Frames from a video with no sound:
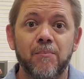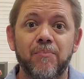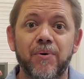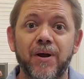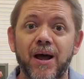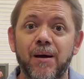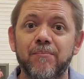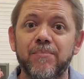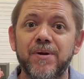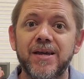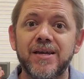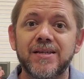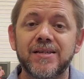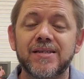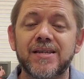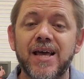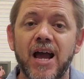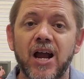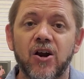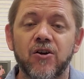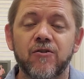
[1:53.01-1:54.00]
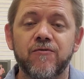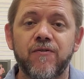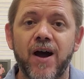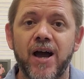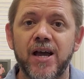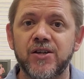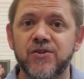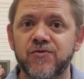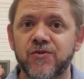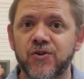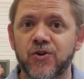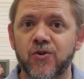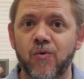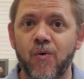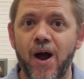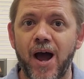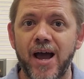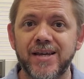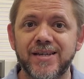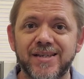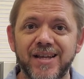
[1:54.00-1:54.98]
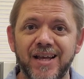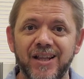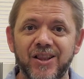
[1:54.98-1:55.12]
but I'm being sacrificed for Christ.